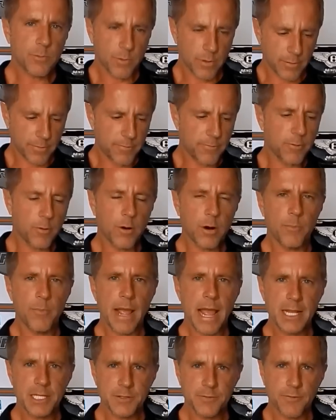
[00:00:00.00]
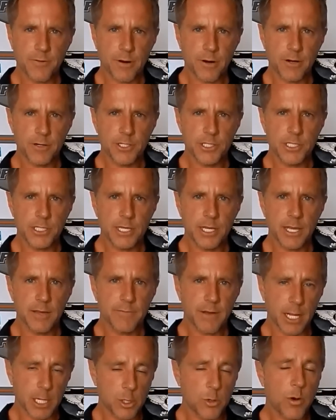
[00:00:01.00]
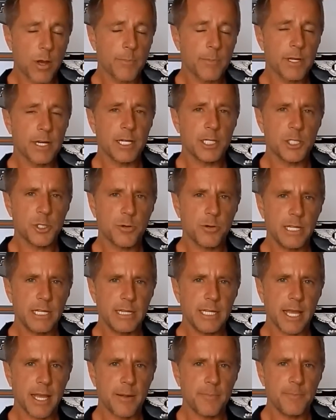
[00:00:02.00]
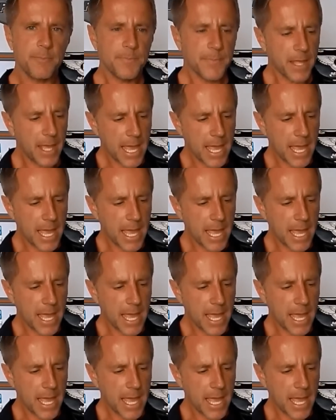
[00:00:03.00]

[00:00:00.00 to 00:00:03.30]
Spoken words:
or the floor mats first if I know I'm gonna treat them,